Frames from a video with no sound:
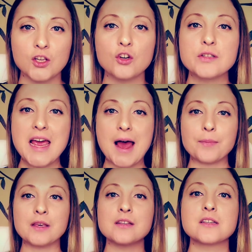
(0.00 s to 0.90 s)
you're
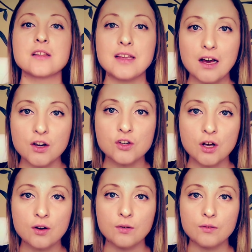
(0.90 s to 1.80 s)
tapping into the
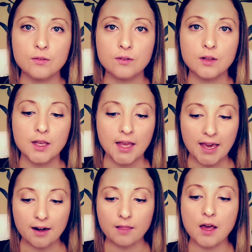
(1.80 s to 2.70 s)
unknown.
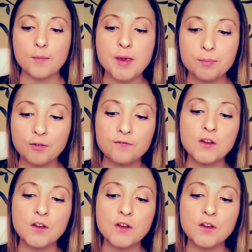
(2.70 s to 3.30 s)
And a lot of people